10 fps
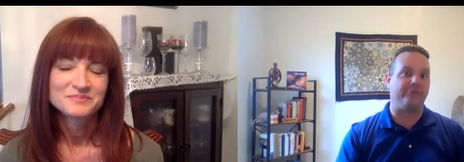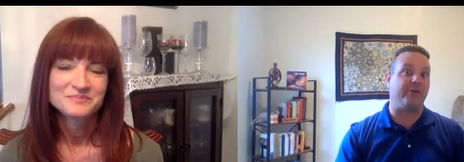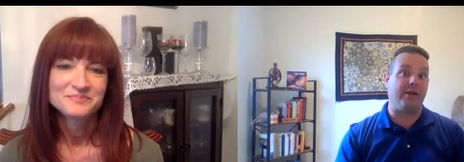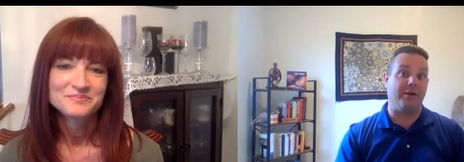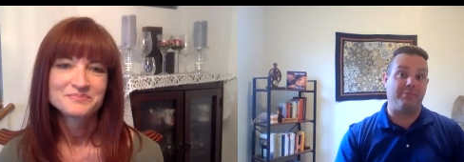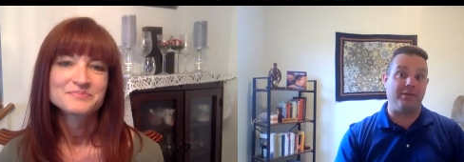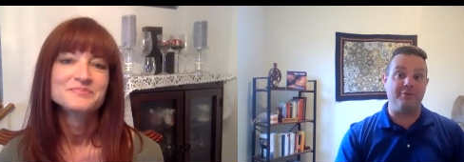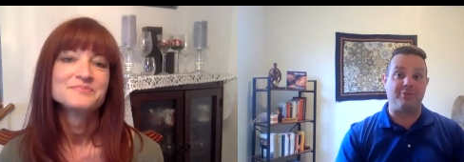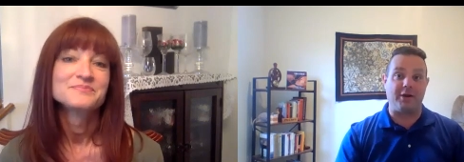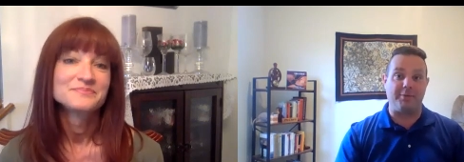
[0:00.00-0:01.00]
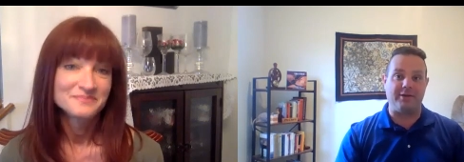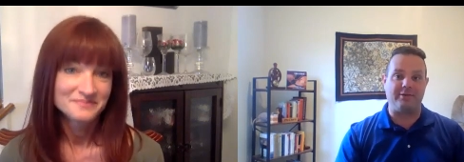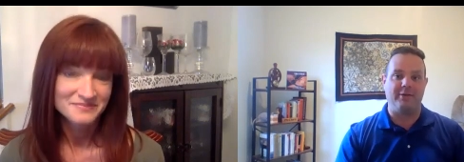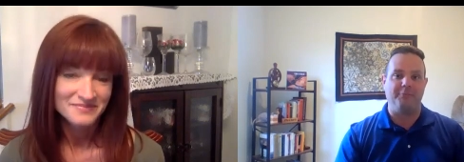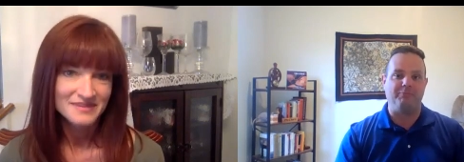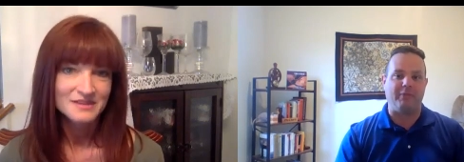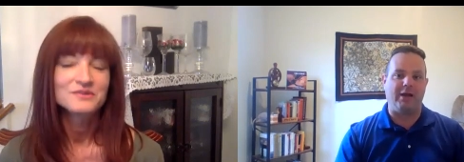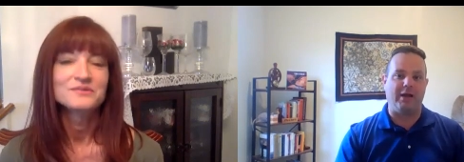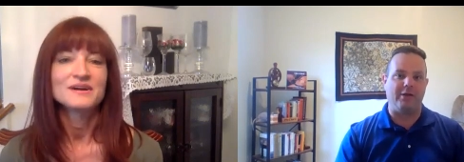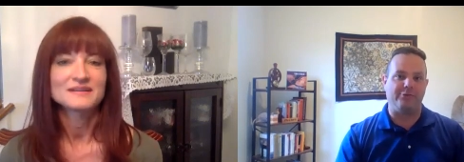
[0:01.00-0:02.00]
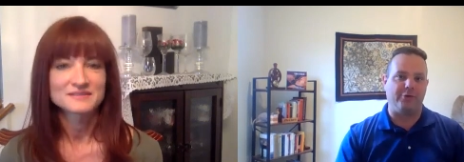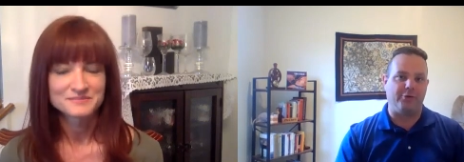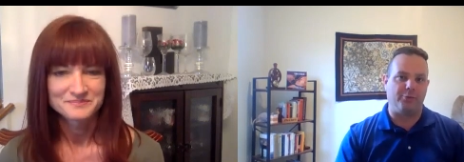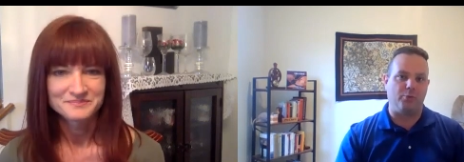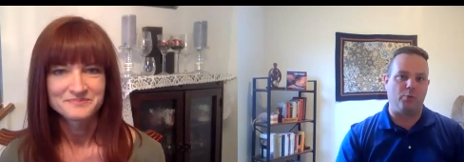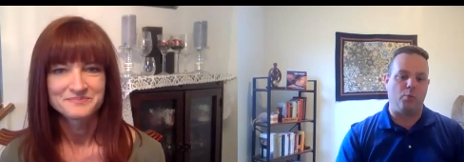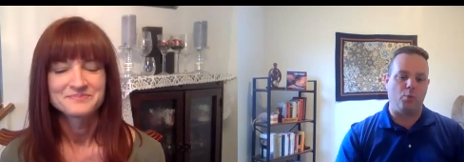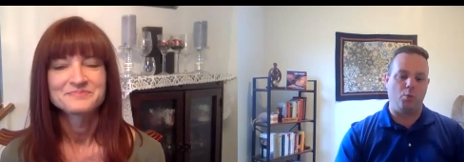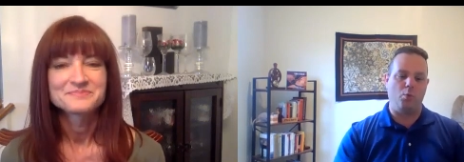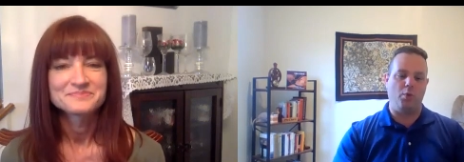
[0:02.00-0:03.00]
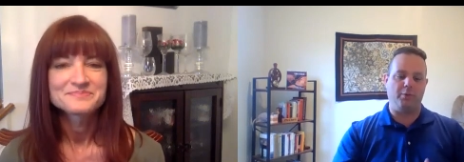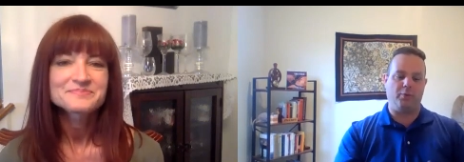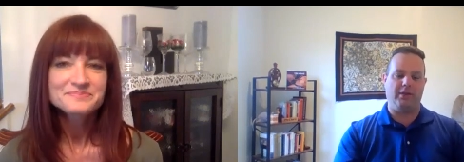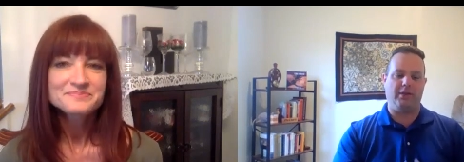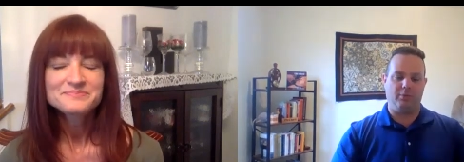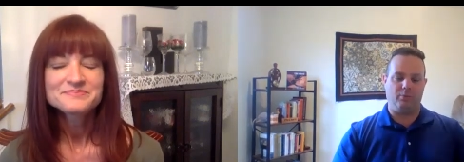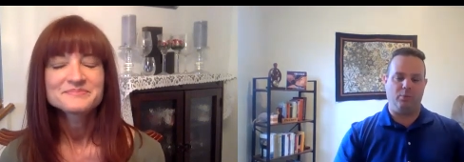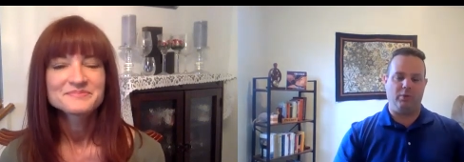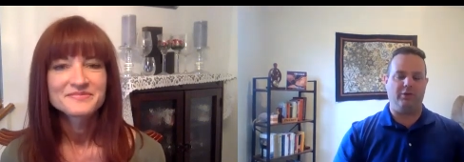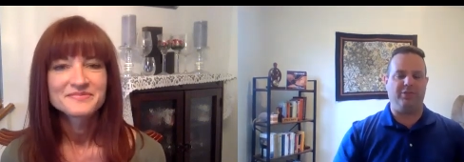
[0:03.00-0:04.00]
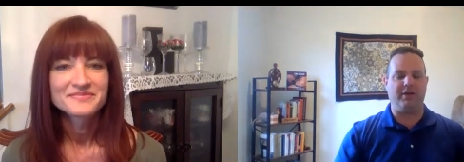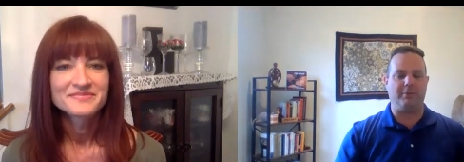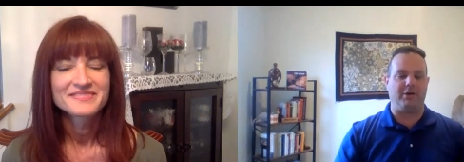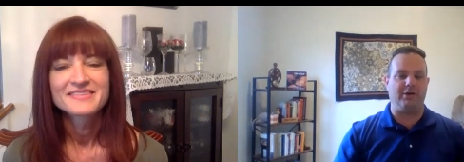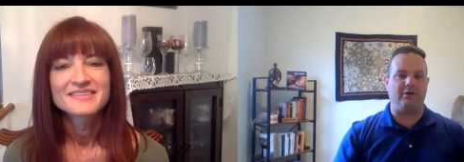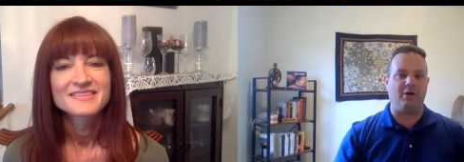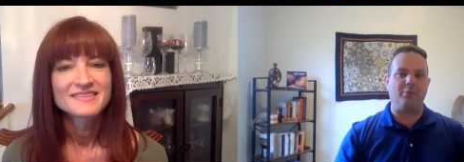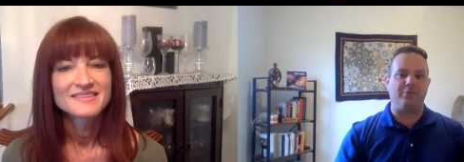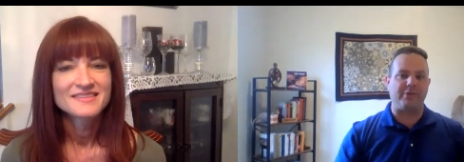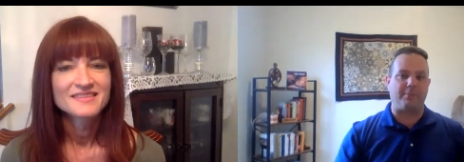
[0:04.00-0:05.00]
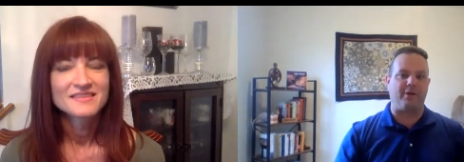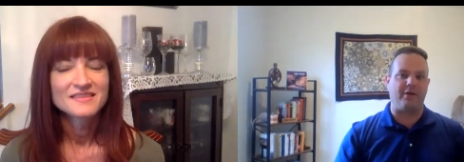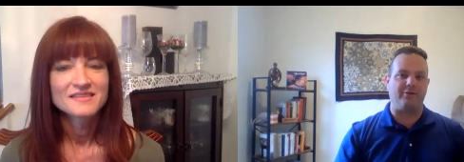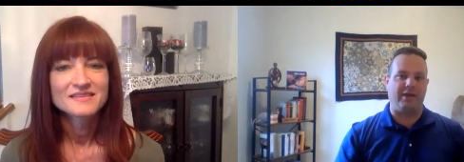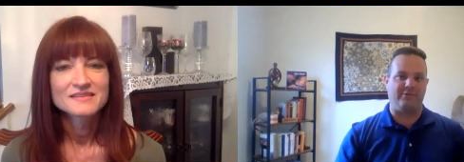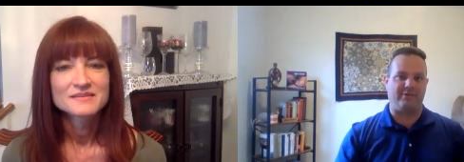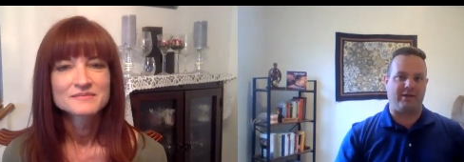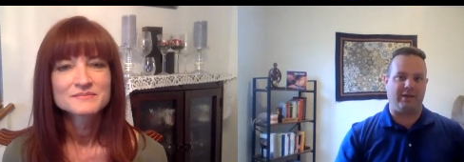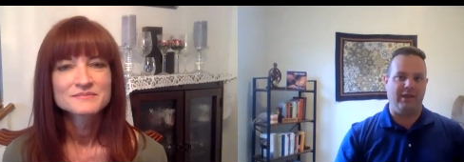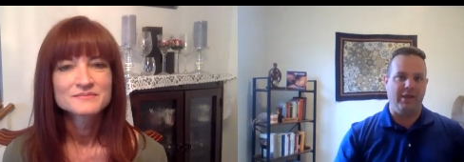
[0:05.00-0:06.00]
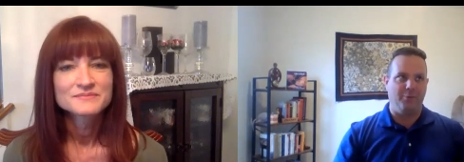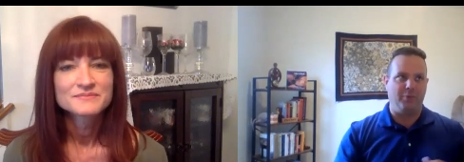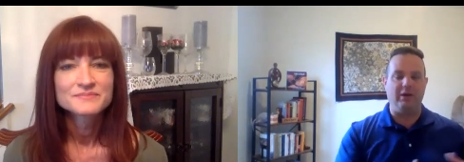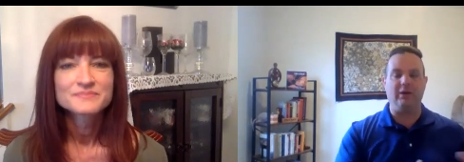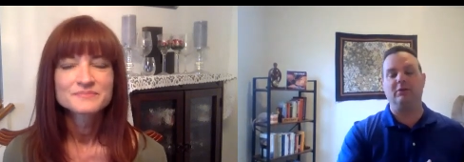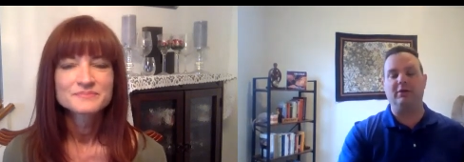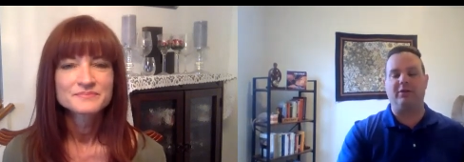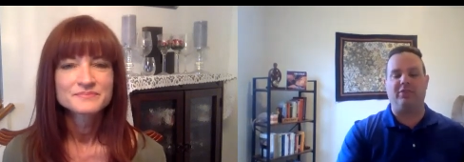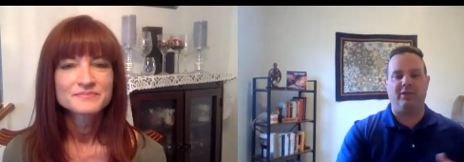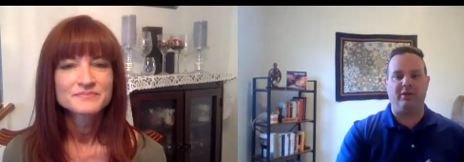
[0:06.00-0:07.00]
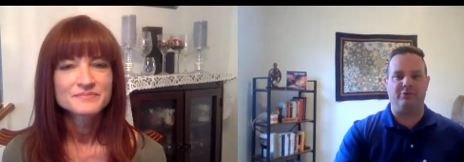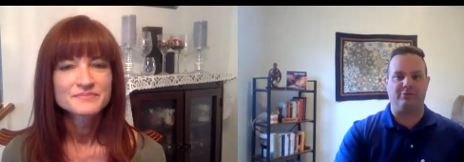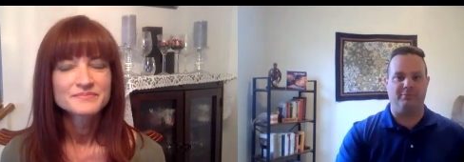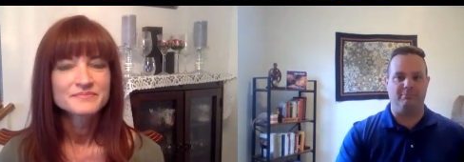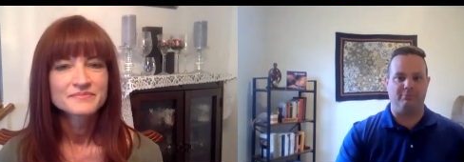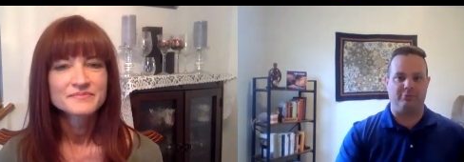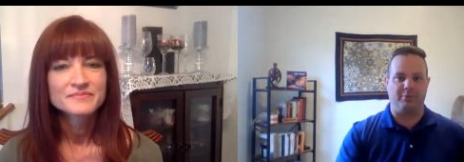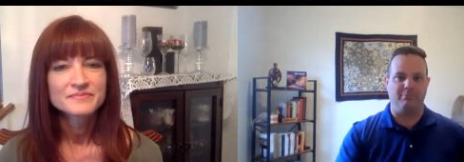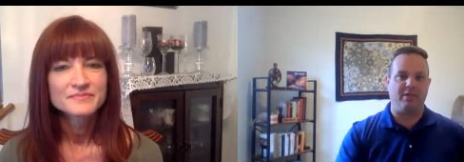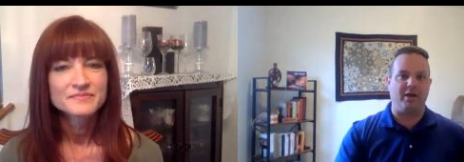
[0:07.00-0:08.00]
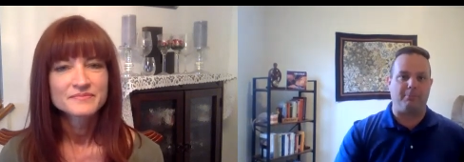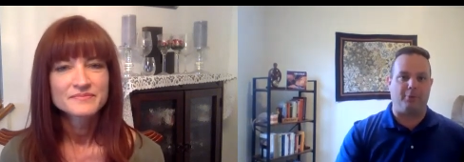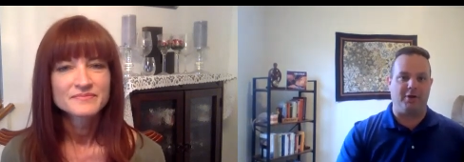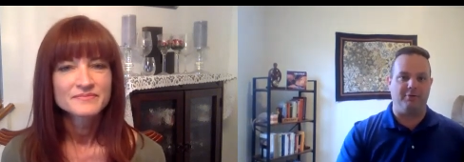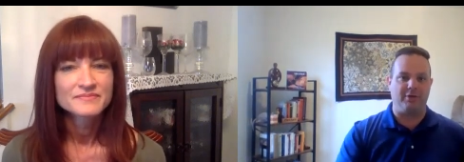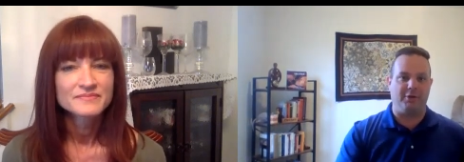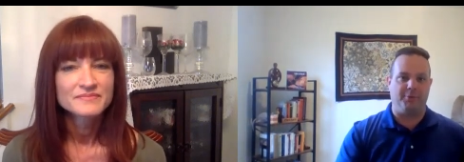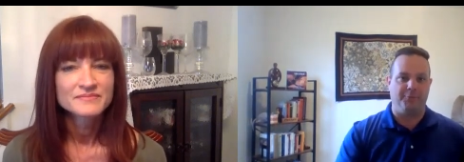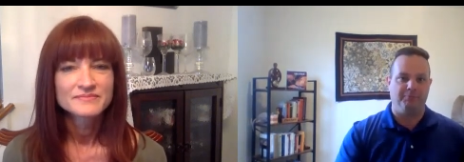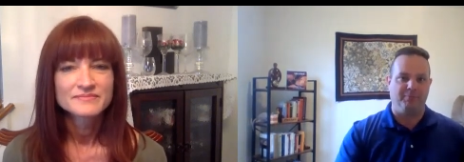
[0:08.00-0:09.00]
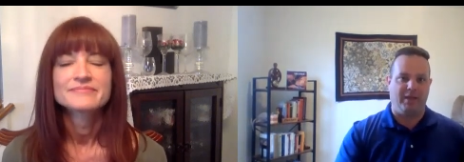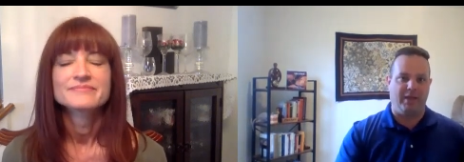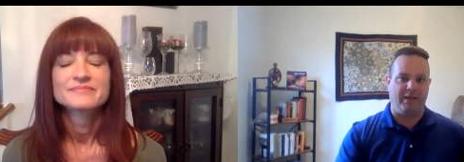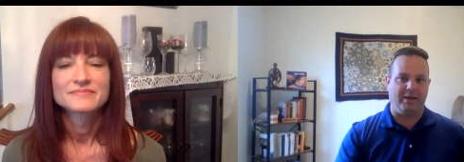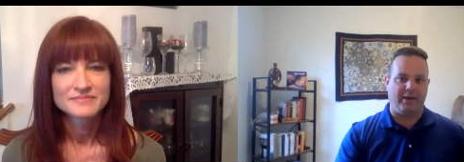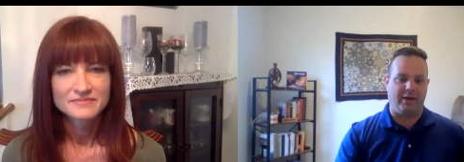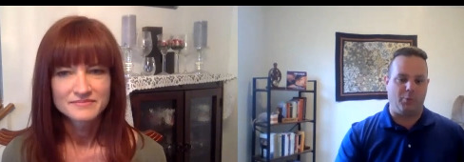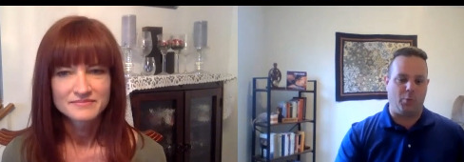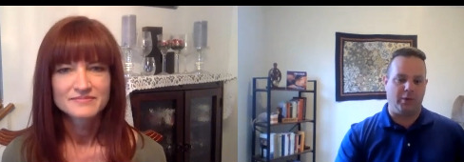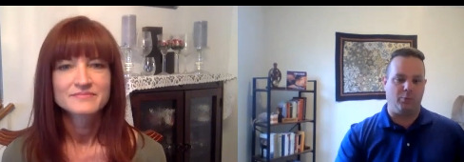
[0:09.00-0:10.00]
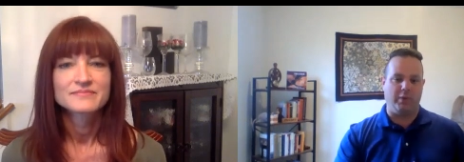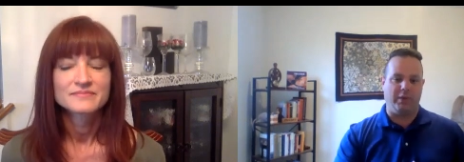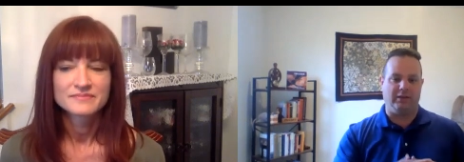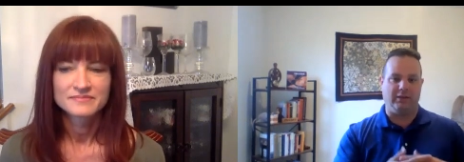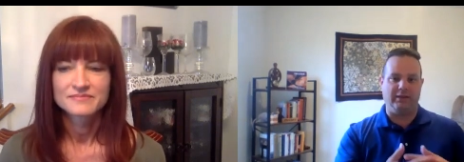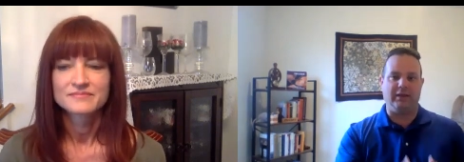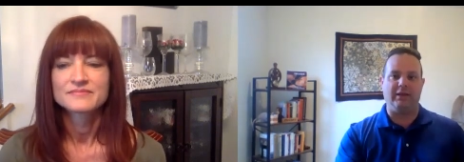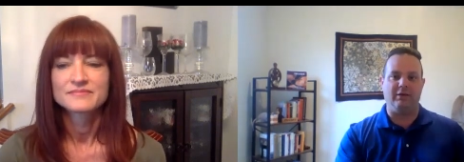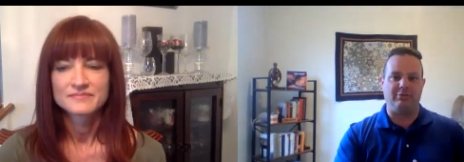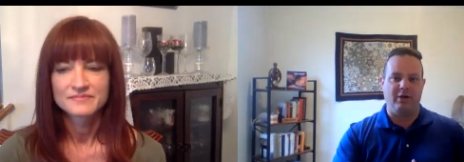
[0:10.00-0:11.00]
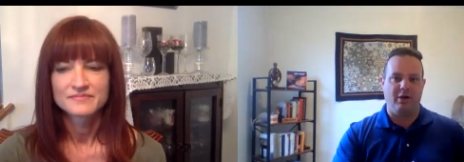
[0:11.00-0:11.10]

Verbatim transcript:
Speaker 1: setting up the environment. Uh, so when we when you think about a dog with separation anxiety, we need to look at things from from their point of view and how when we leave,